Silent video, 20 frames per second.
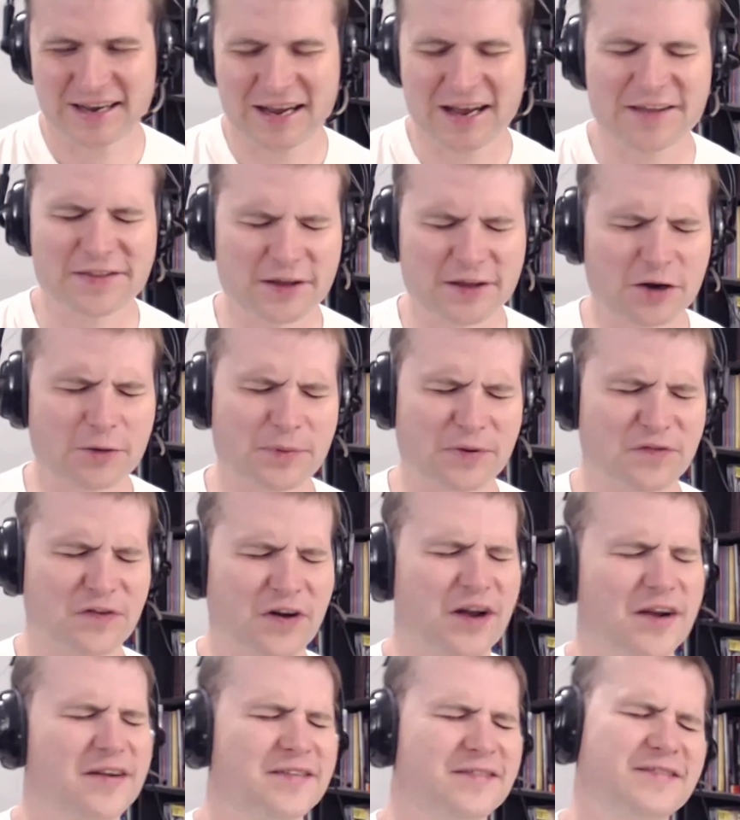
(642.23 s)
I think it'll be
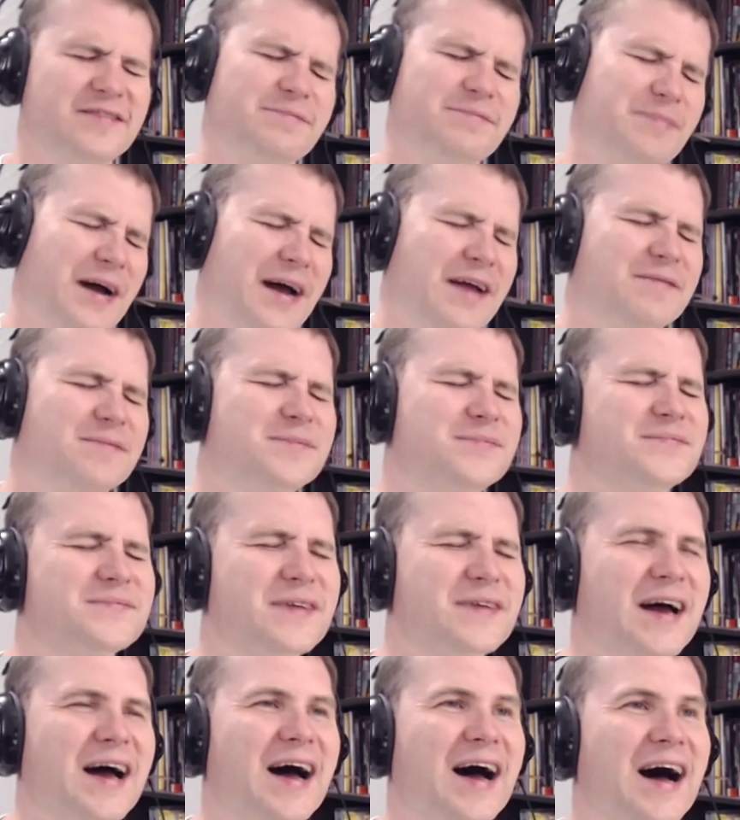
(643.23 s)
fun. But
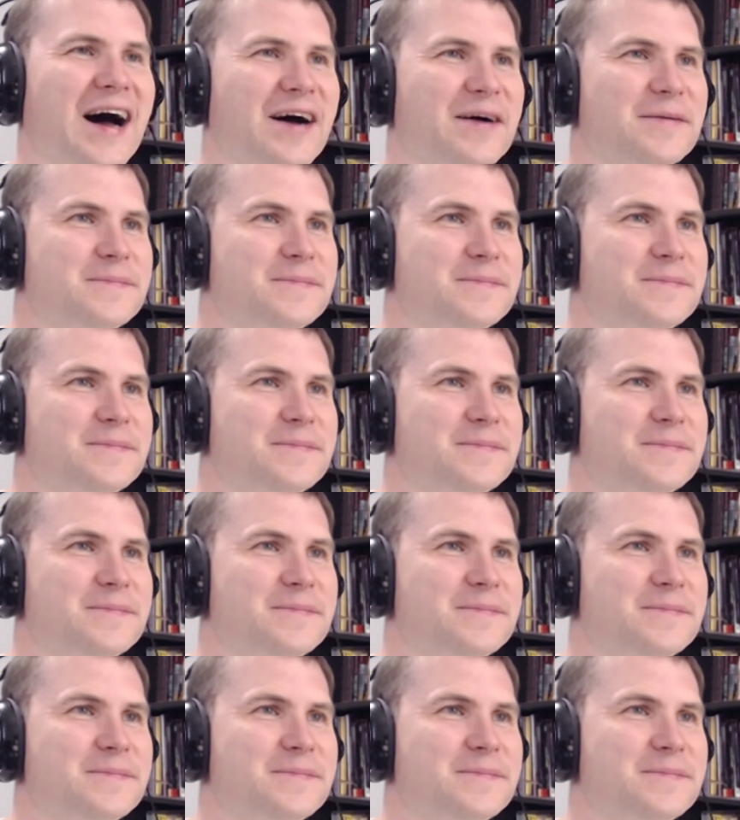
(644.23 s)
uh,